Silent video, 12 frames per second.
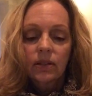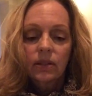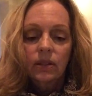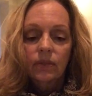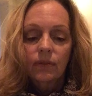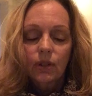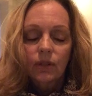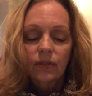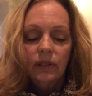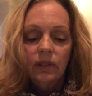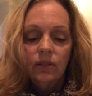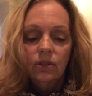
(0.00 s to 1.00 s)
see if you can
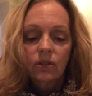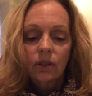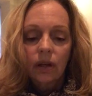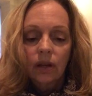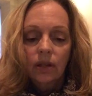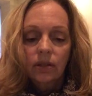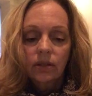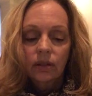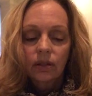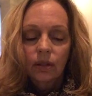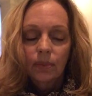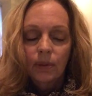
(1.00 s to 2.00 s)
release just a
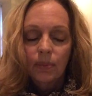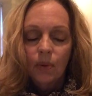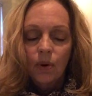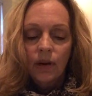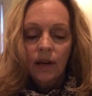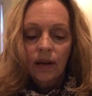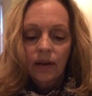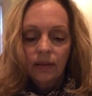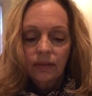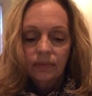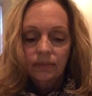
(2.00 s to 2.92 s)
little bit more air.